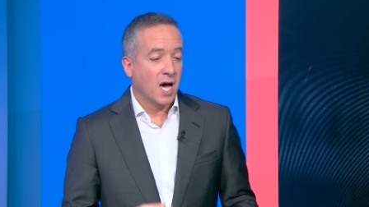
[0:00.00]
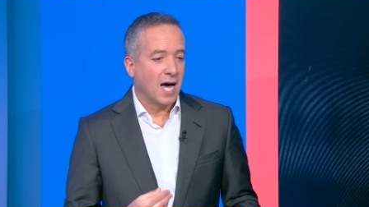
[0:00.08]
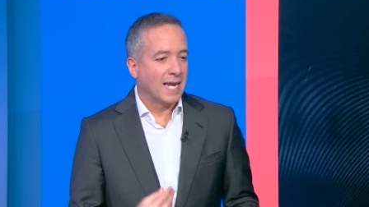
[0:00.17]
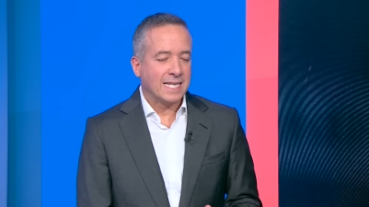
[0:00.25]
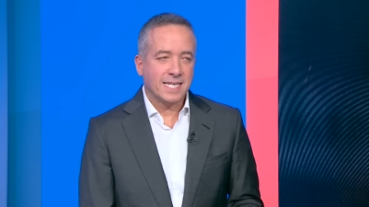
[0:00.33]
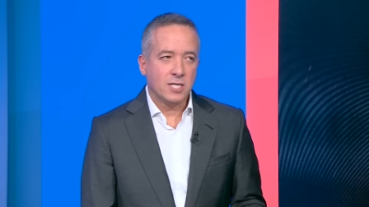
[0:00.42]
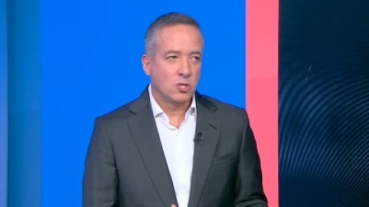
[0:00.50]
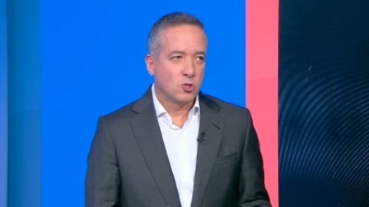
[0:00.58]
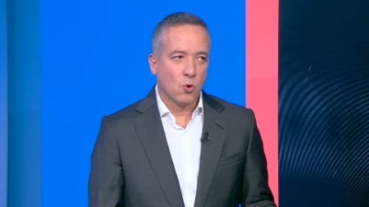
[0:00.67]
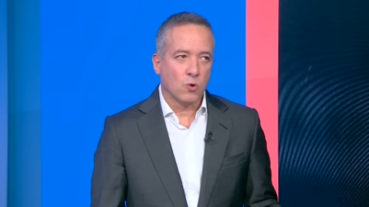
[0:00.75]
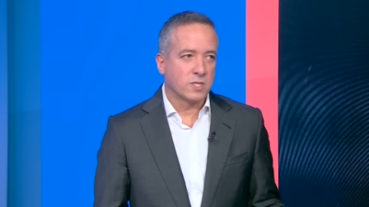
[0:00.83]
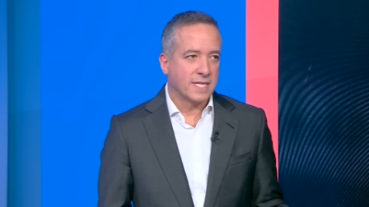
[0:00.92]
Unless he
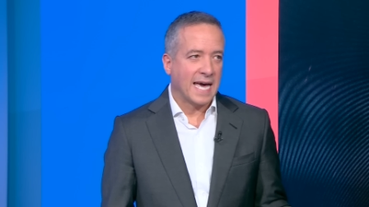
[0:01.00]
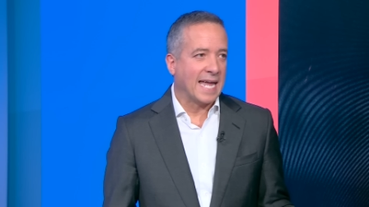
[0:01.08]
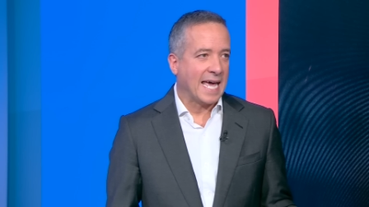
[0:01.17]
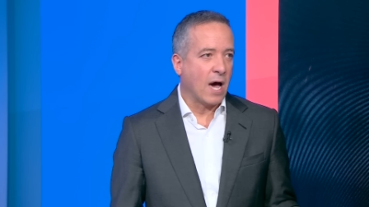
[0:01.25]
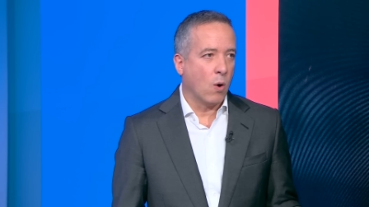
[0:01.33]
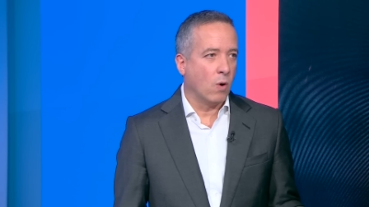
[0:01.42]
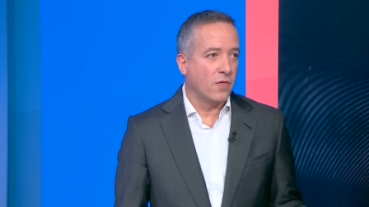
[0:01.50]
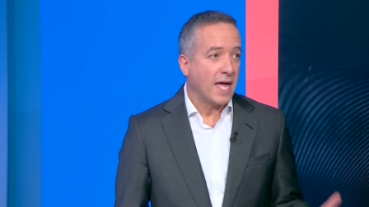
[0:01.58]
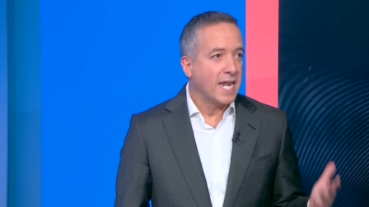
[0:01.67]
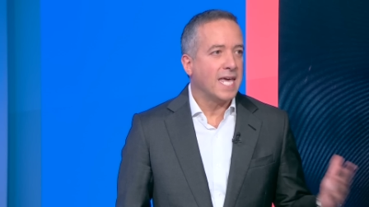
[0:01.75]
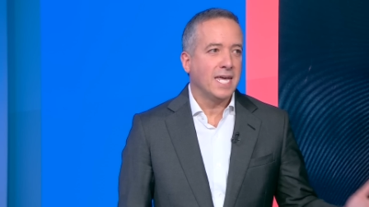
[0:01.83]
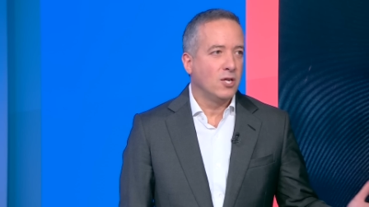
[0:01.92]
sorts that out,
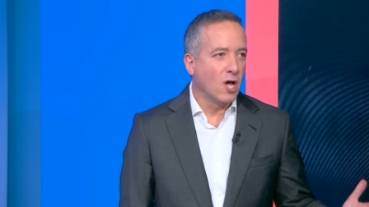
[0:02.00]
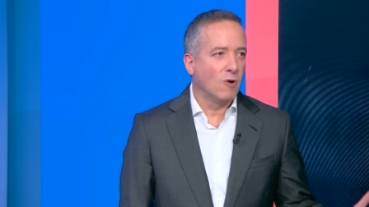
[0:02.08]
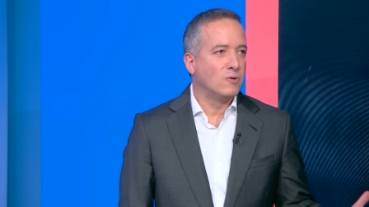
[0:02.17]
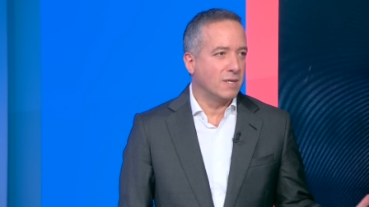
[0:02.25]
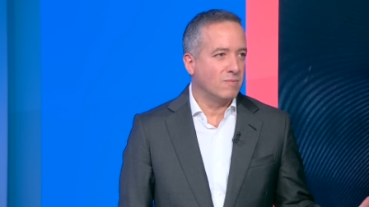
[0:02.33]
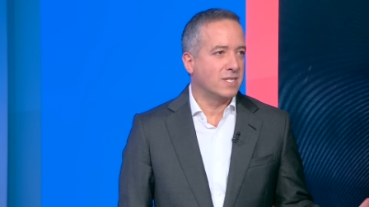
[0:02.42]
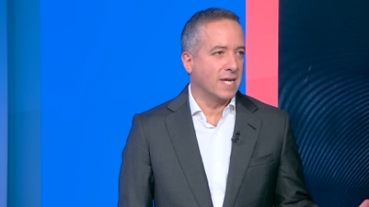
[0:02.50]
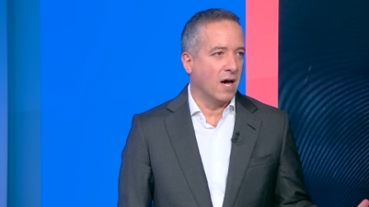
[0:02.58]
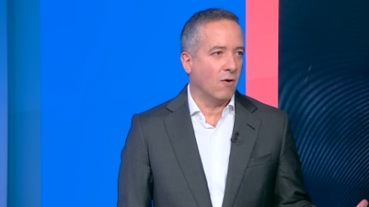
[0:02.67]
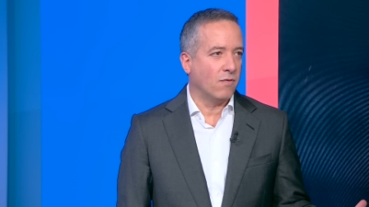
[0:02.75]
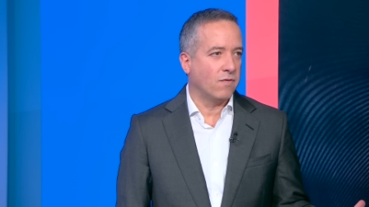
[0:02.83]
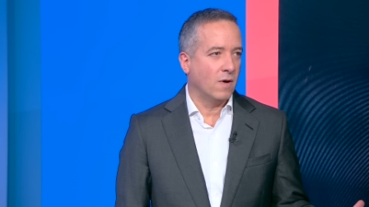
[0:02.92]
then he knows
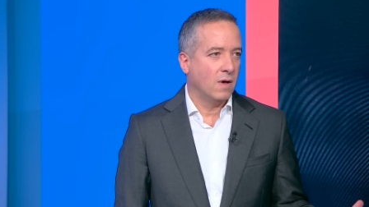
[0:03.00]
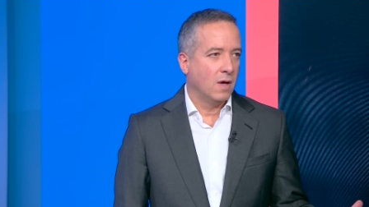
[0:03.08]
himself